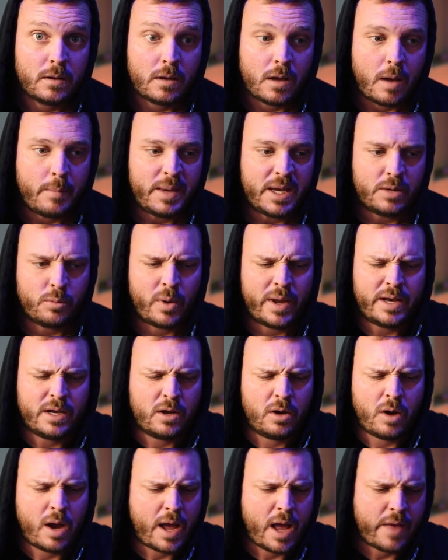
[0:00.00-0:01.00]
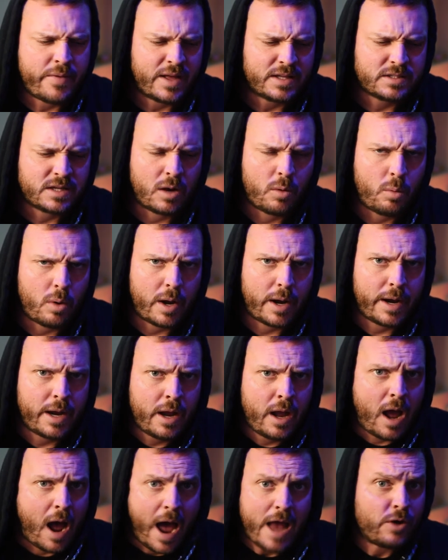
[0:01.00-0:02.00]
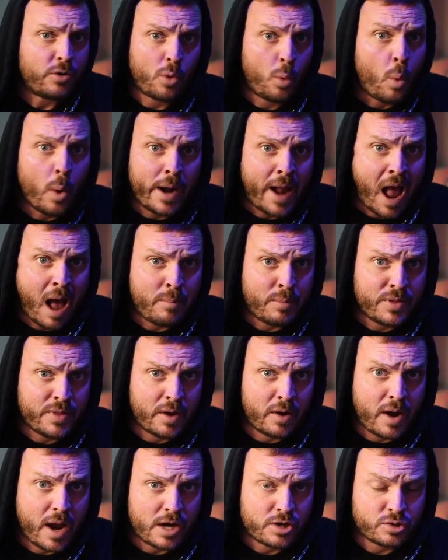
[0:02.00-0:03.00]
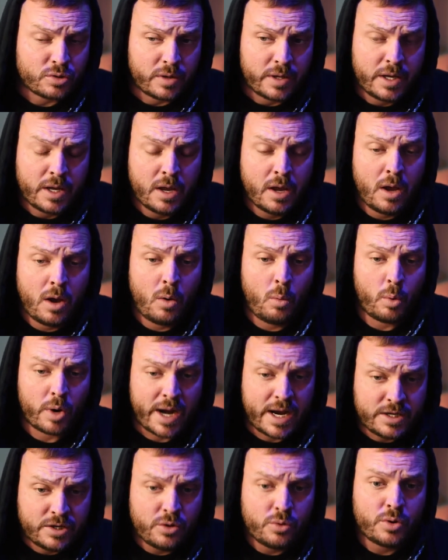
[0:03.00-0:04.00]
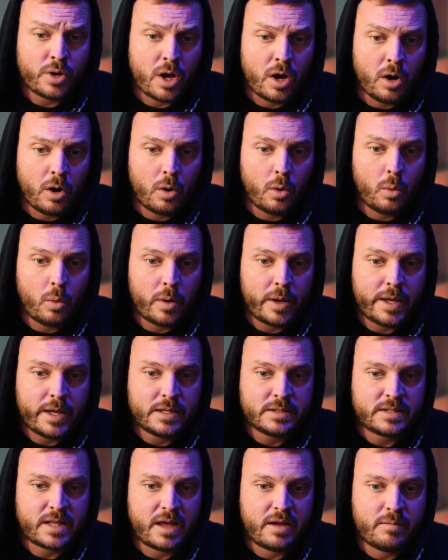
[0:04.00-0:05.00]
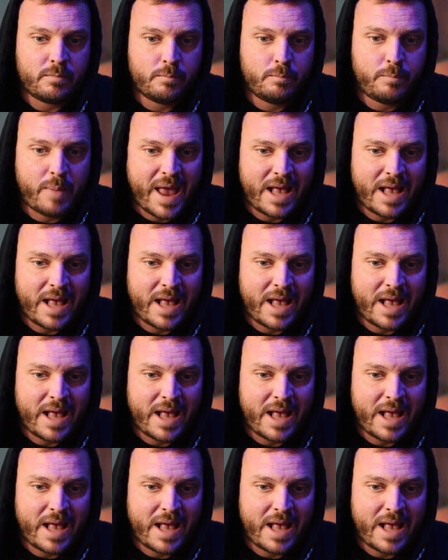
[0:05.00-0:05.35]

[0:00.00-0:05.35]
I mean, wait, no, that's not why. I don't know what happened there, actually. What I do know is that